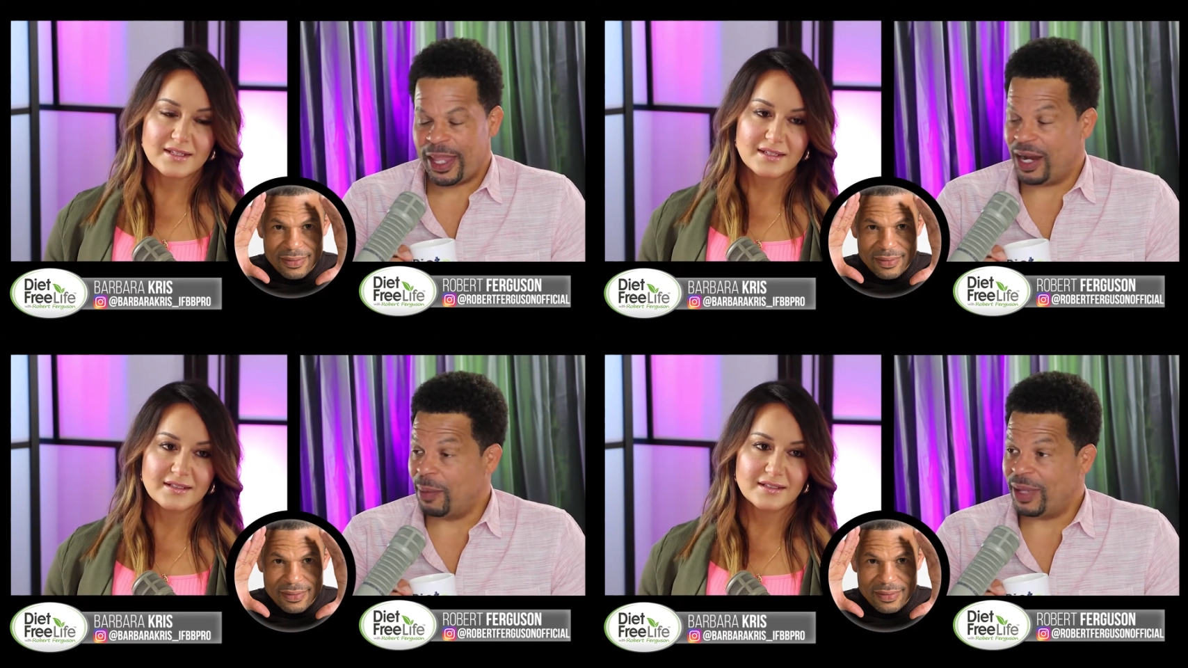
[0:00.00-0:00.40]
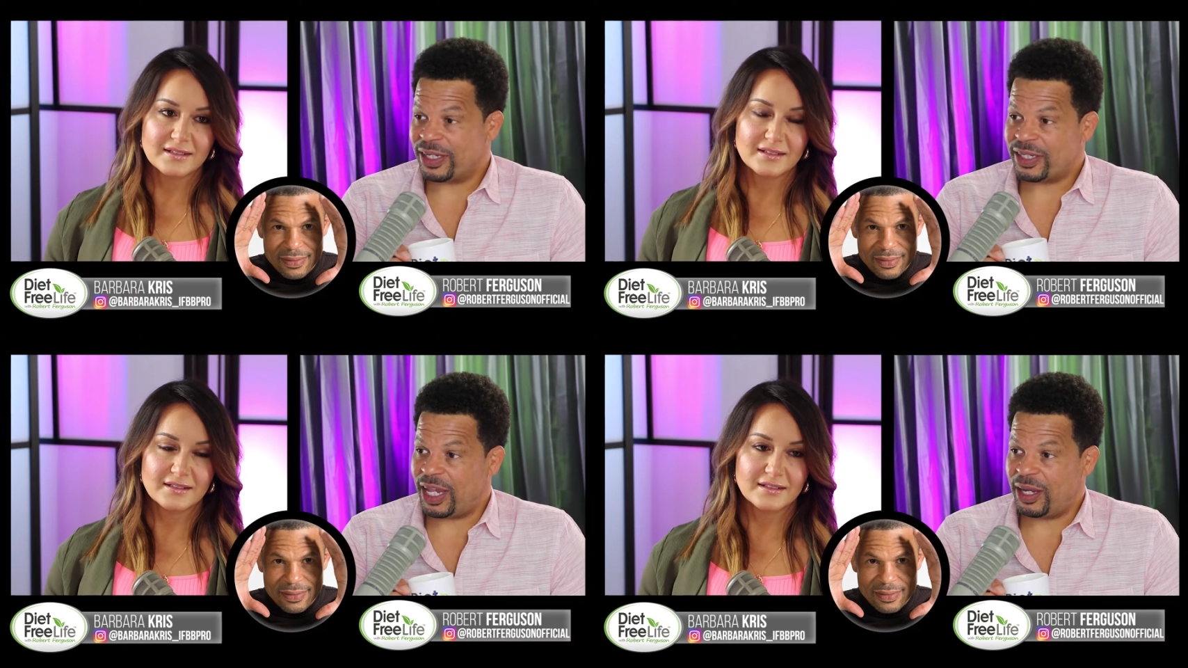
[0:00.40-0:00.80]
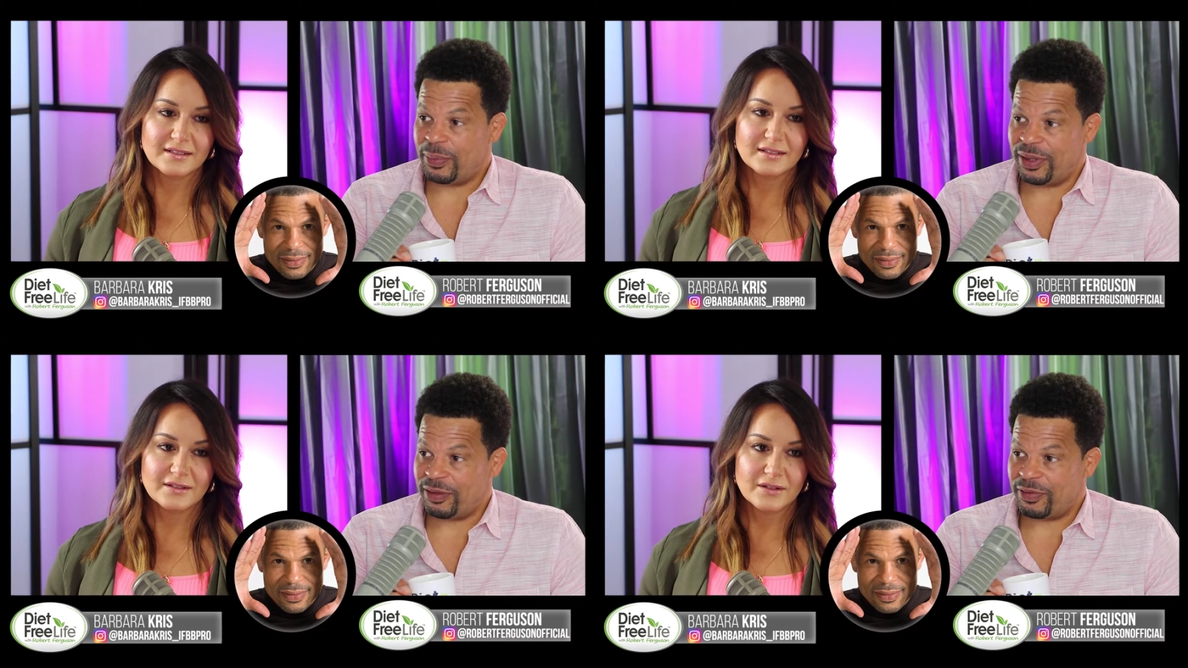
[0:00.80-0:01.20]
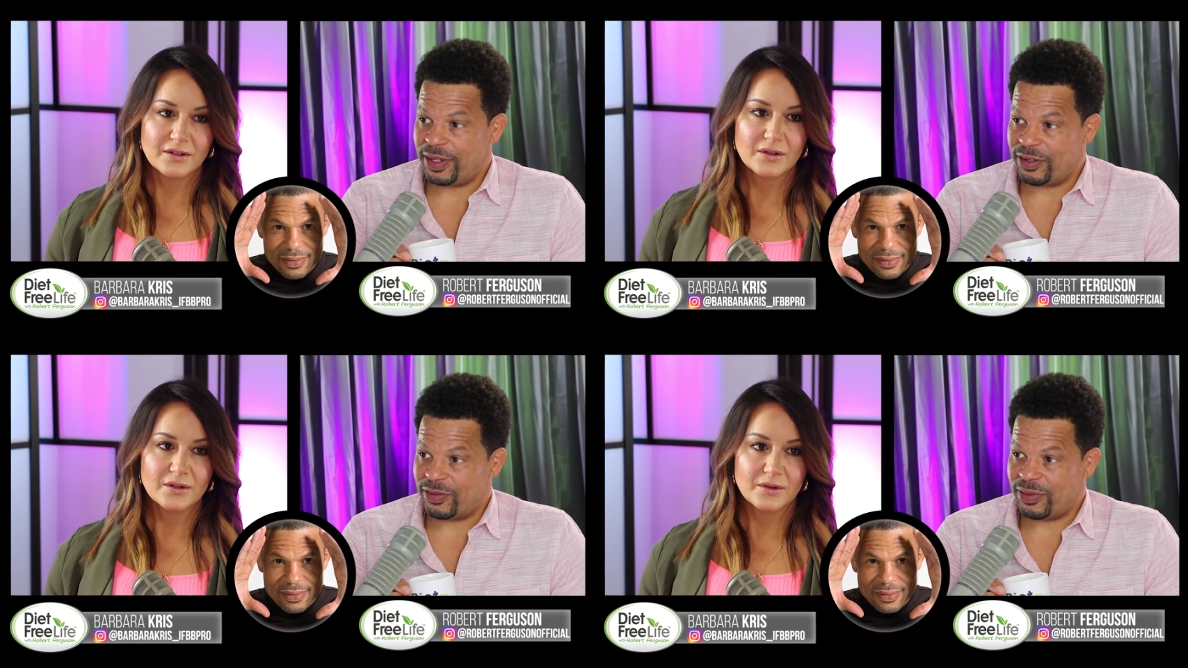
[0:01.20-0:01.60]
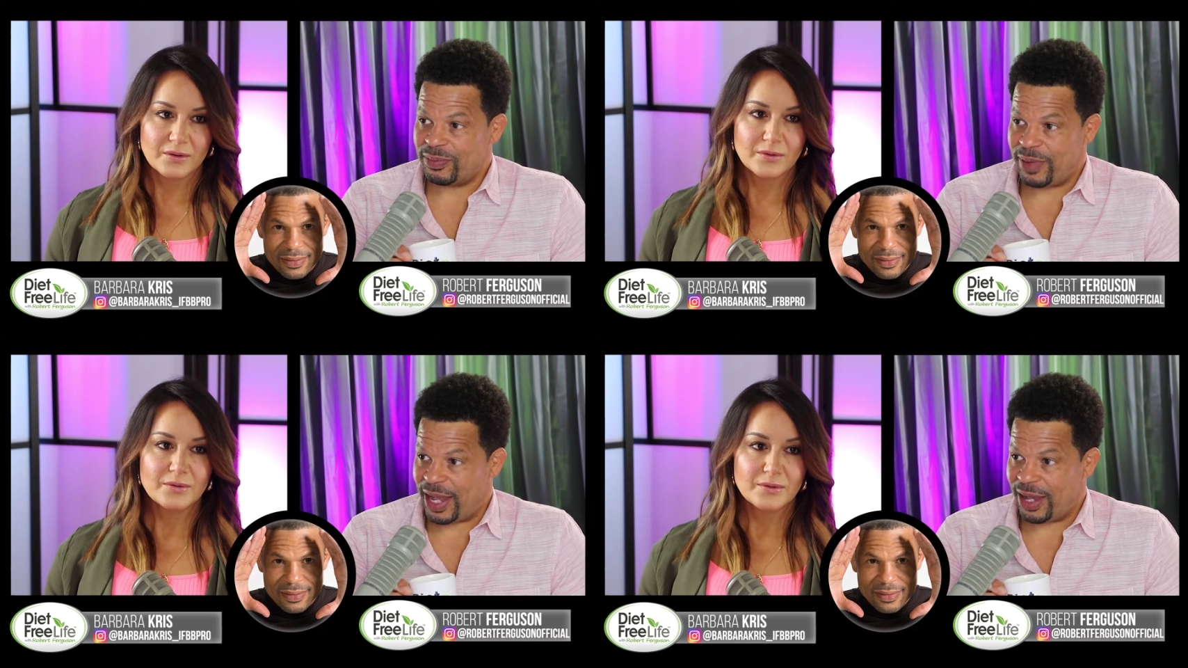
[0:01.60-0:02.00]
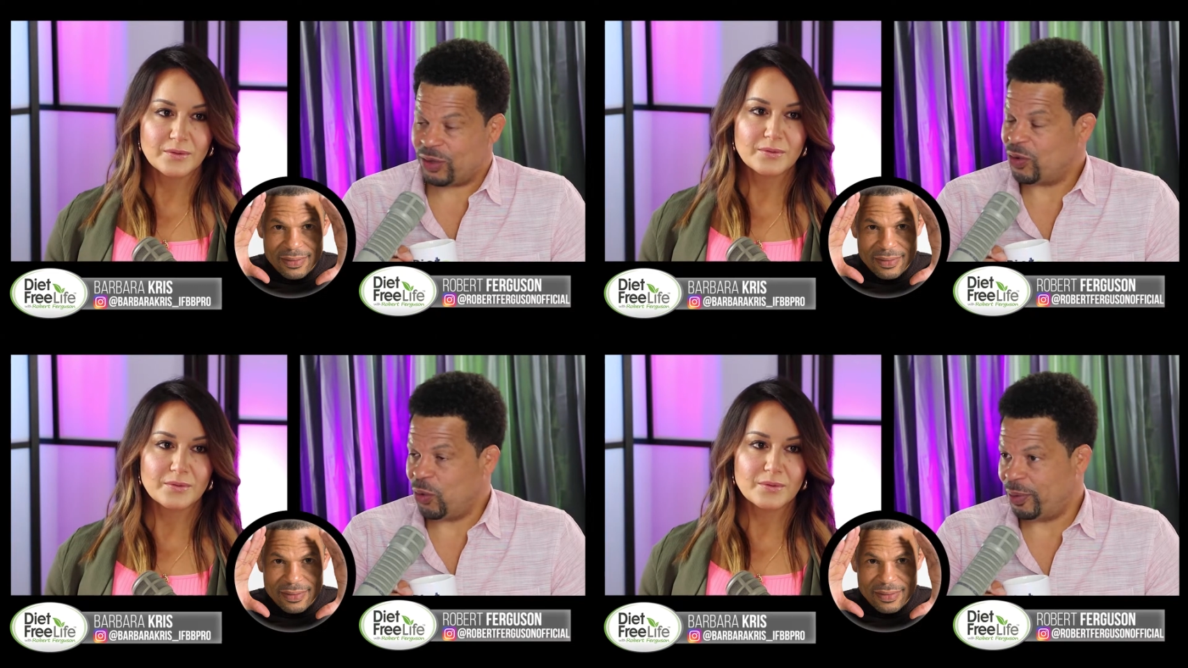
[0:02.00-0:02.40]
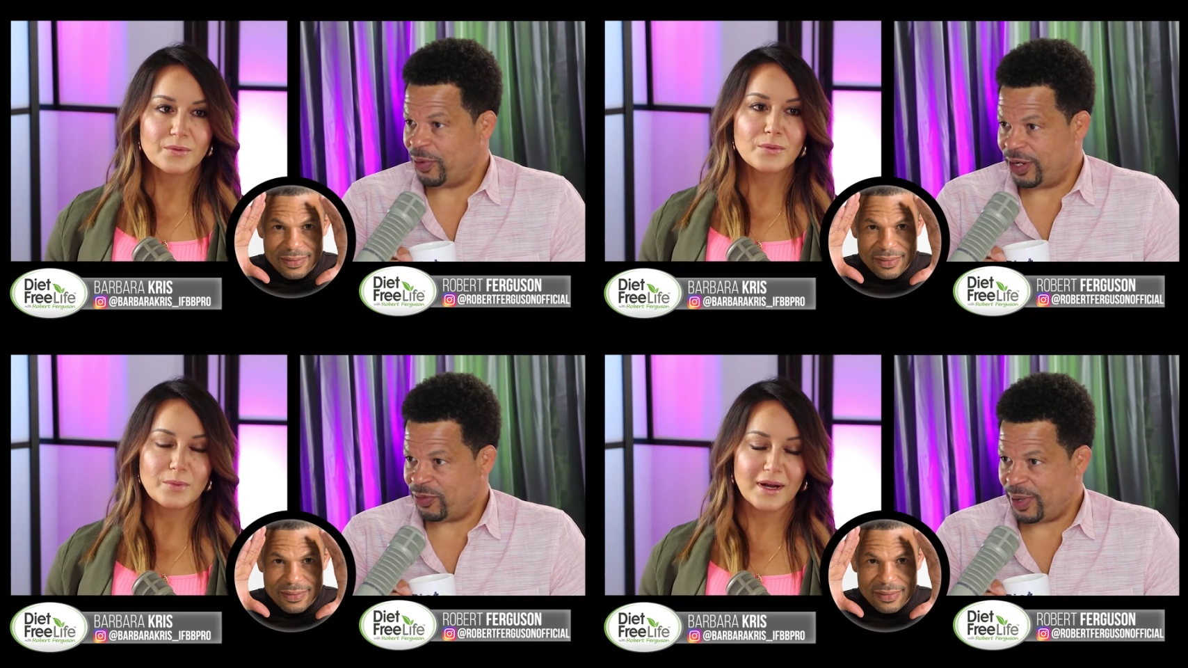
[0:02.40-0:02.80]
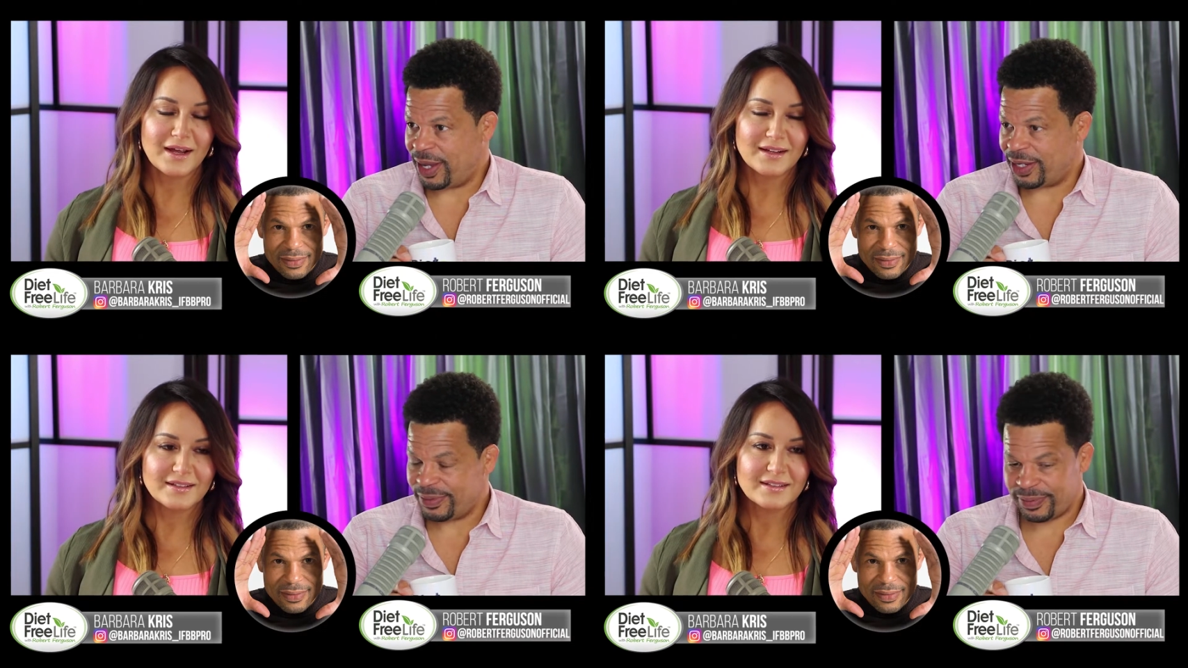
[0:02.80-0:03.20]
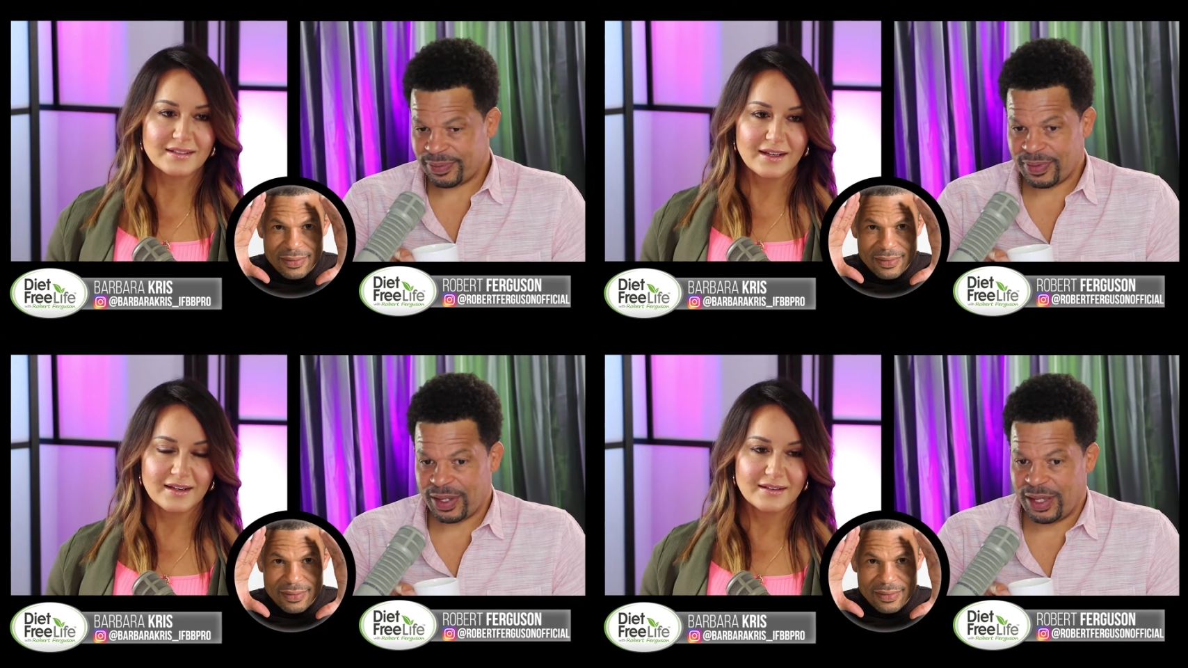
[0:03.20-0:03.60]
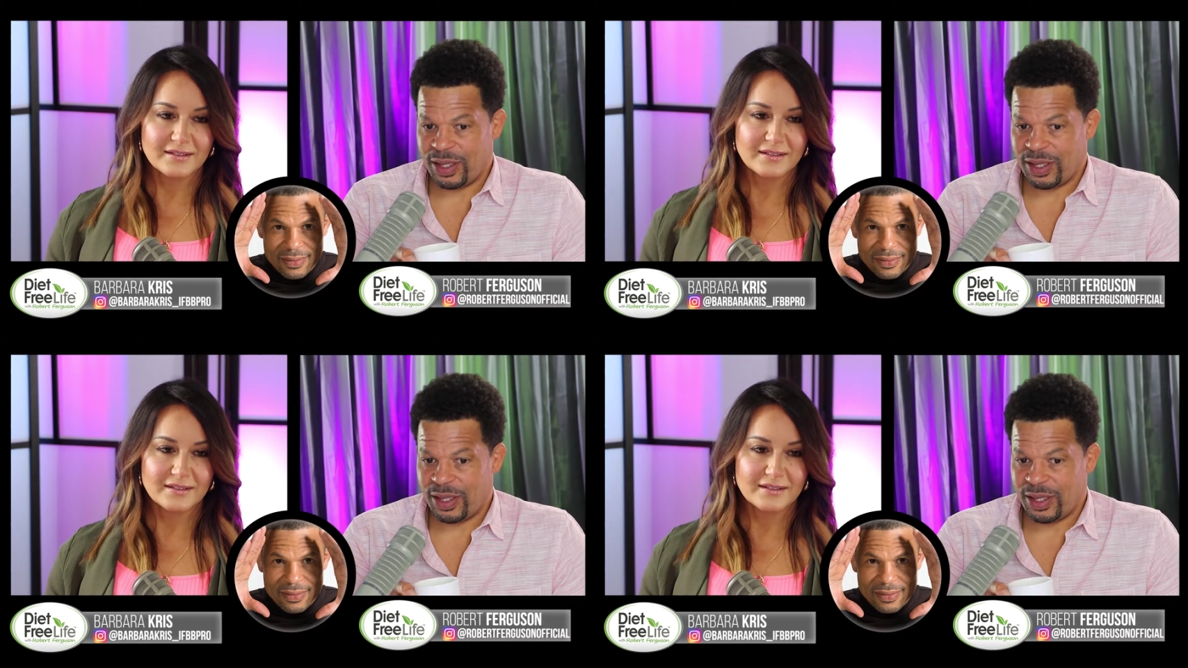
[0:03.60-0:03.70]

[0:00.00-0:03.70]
Speaker 1: And I'm not saying that pig feet is bad or cornbread is right. bad. Yeah.